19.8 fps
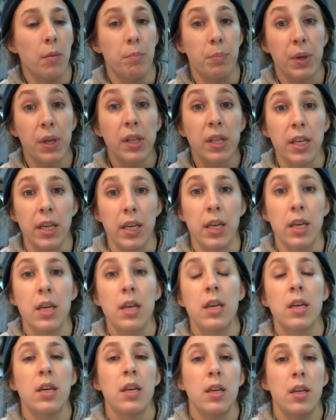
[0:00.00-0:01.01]
Billy,
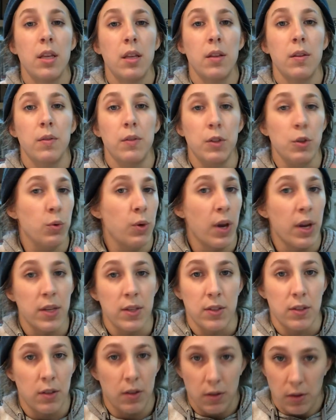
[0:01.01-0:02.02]
you
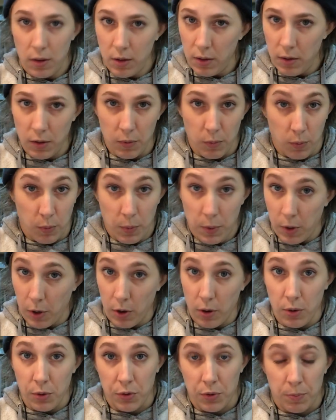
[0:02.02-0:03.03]
guys,
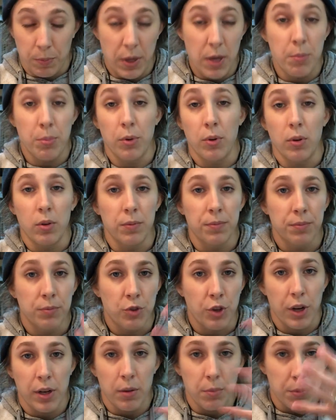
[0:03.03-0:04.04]
girls, people,
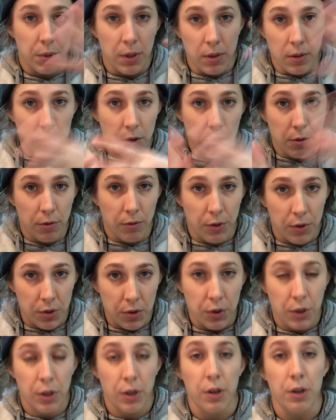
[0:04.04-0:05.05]
trying to be
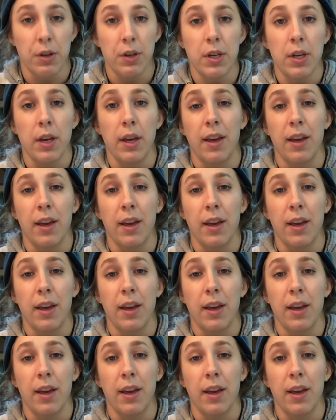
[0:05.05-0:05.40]
universal here.